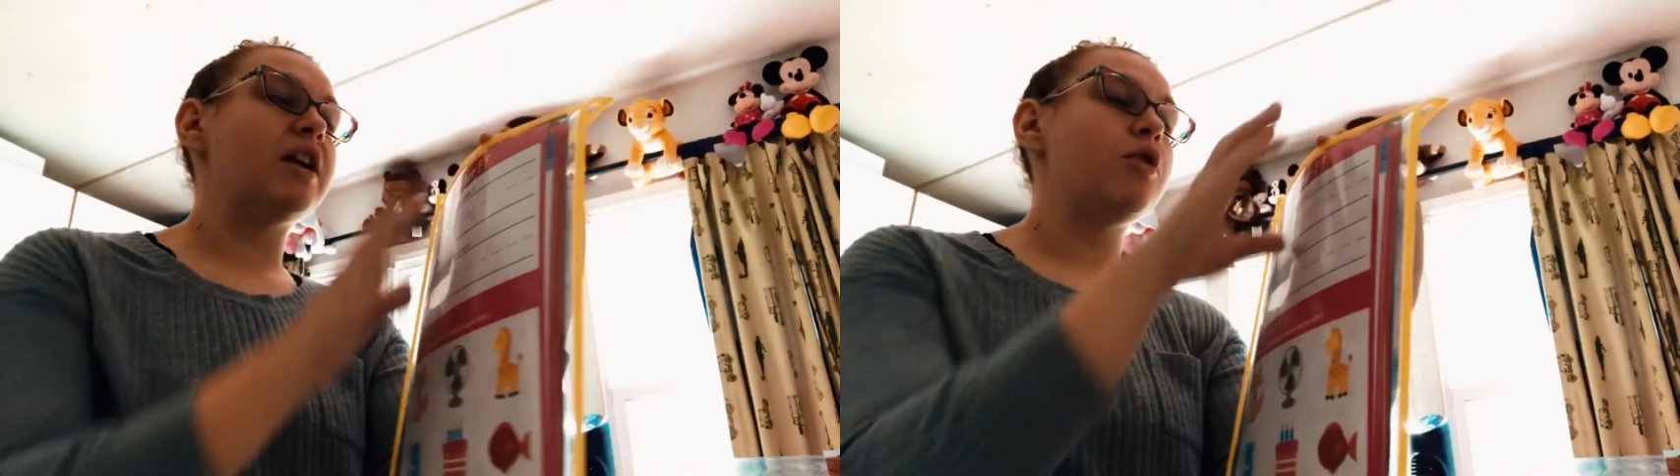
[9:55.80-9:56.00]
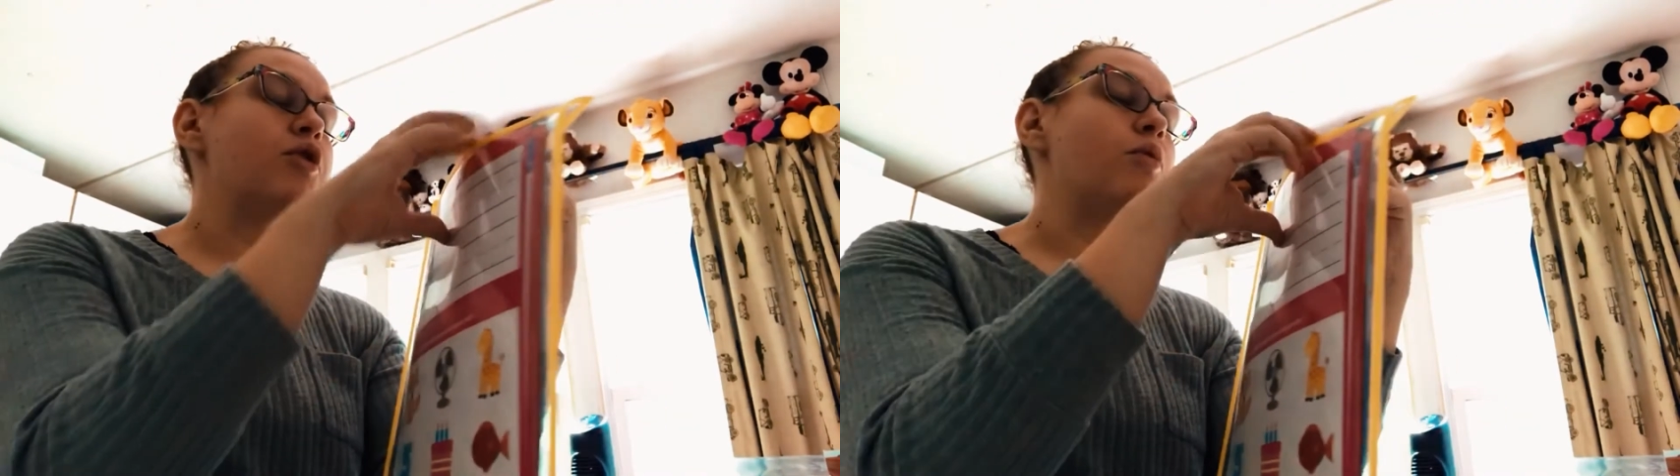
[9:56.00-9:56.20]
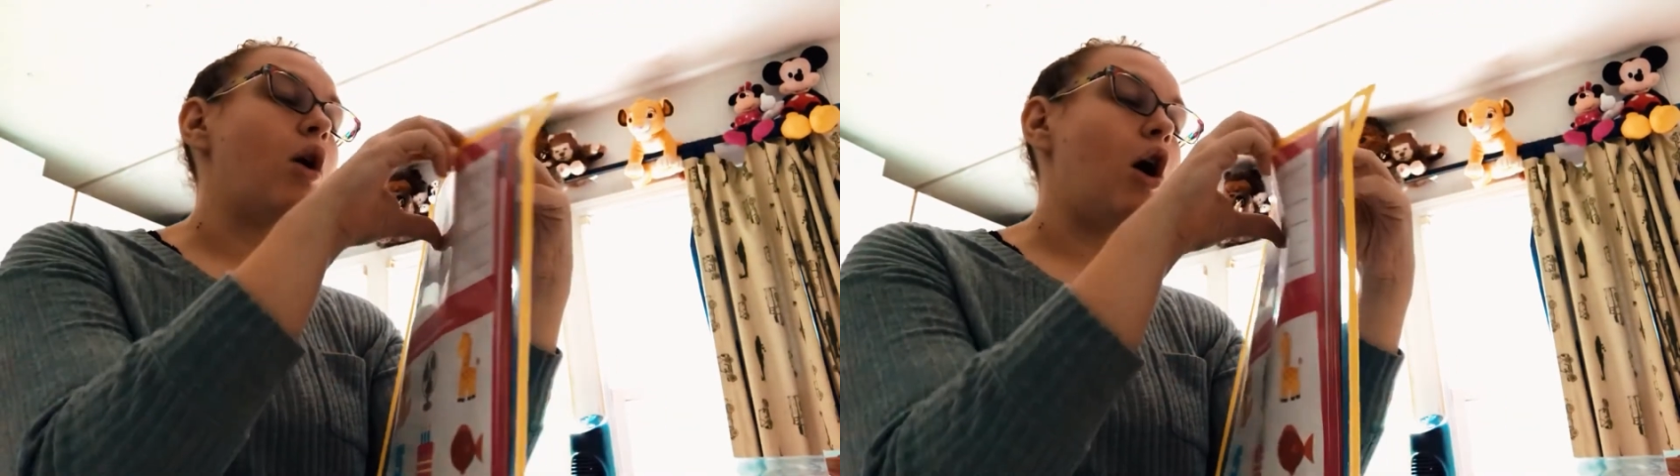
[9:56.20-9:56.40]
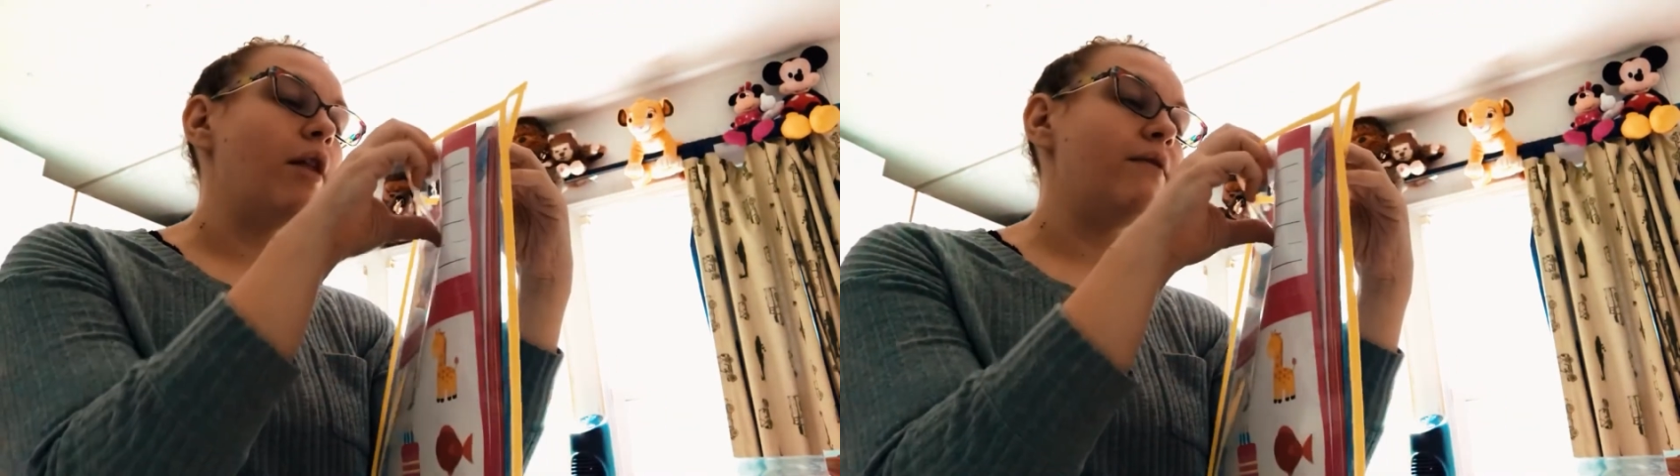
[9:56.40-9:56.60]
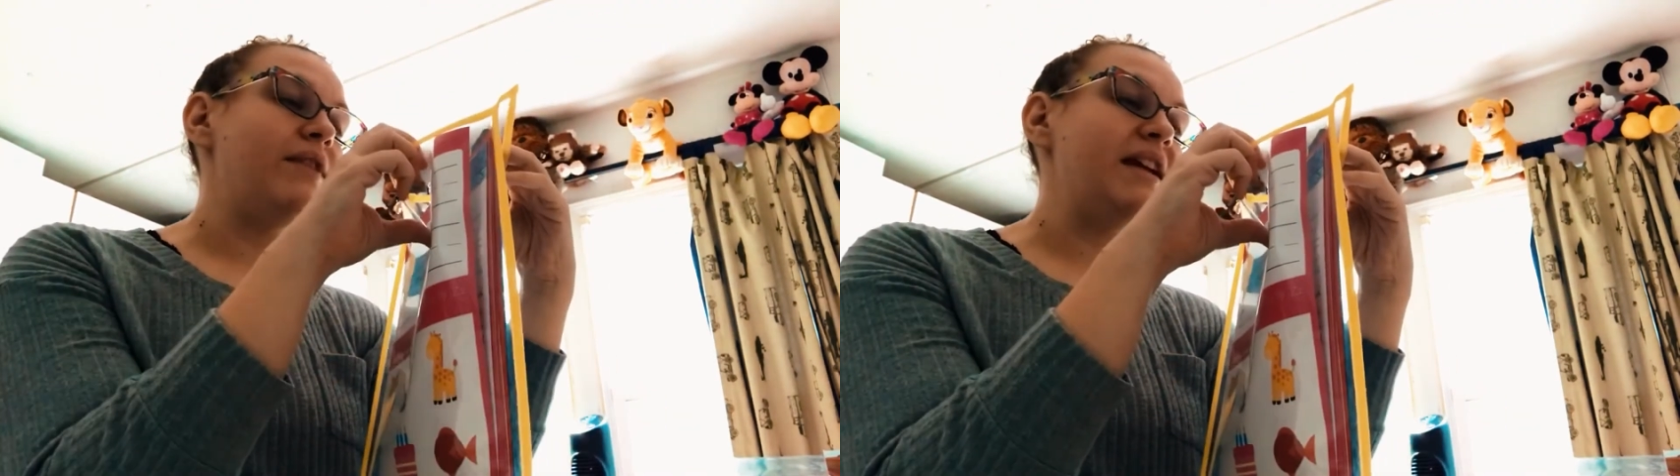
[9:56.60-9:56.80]
to go through
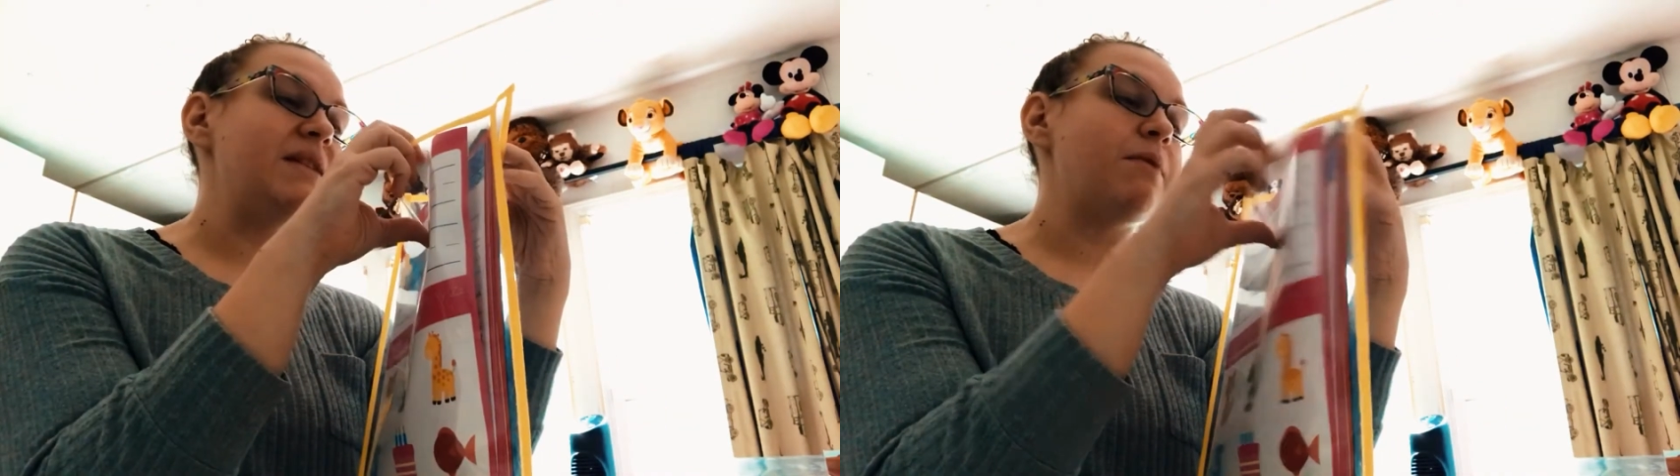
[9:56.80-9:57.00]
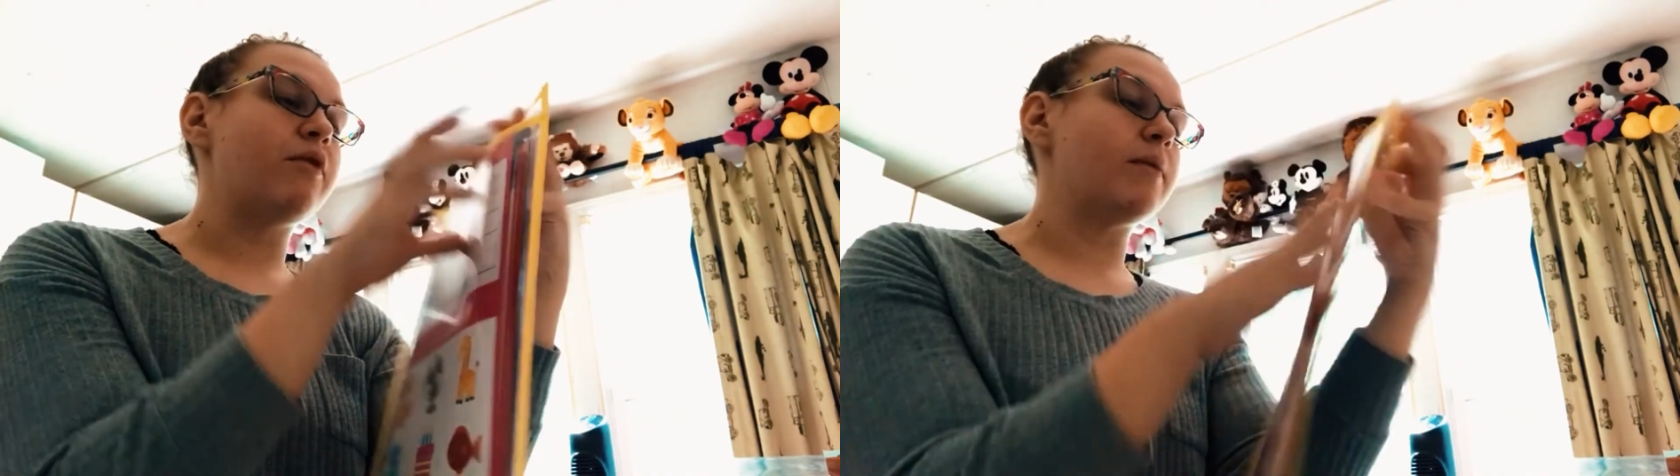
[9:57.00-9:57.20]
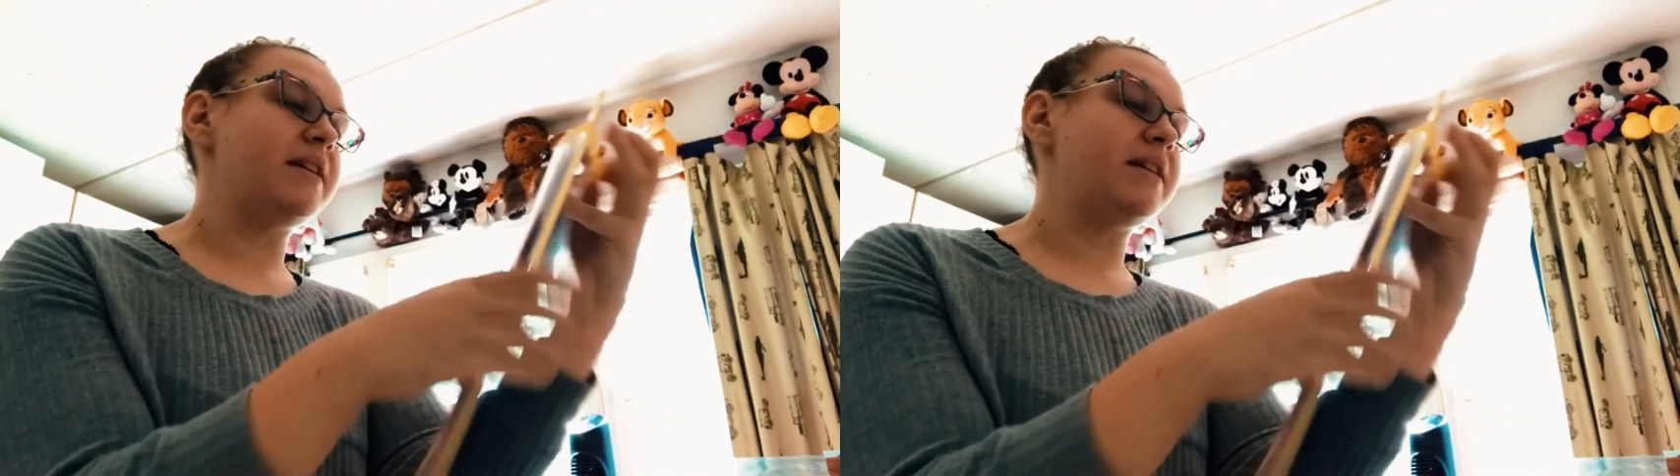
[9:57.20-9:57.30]
all of these before we